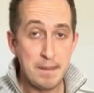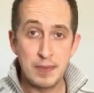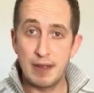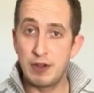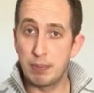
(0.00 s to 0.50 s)

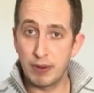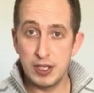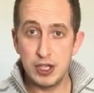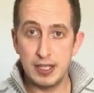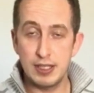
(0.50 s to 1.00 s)
If you
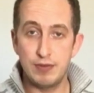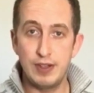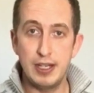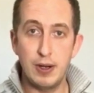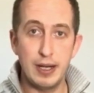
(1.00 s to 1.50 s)
appreciate this
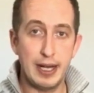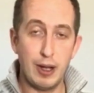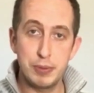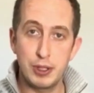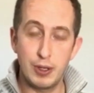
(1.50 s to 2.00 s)
video and it
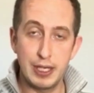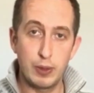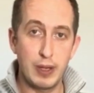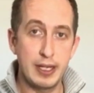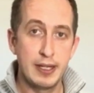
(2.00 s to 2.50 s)
helped you out in any
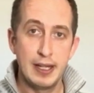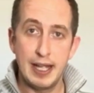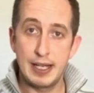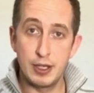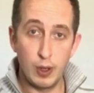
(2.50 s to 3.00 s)
way,
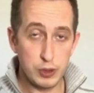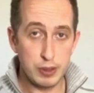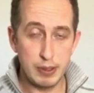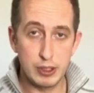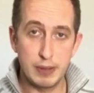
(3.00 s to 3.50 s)
and you know
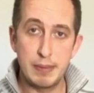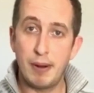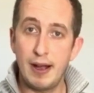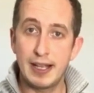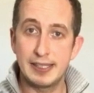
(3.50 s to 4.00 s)
somebody who's going to be
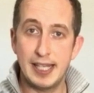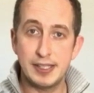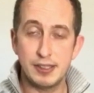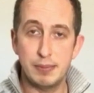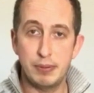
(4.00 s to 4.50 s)
buying a
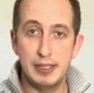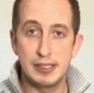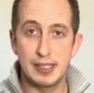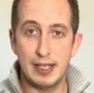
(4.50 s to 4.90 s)
Tesla, please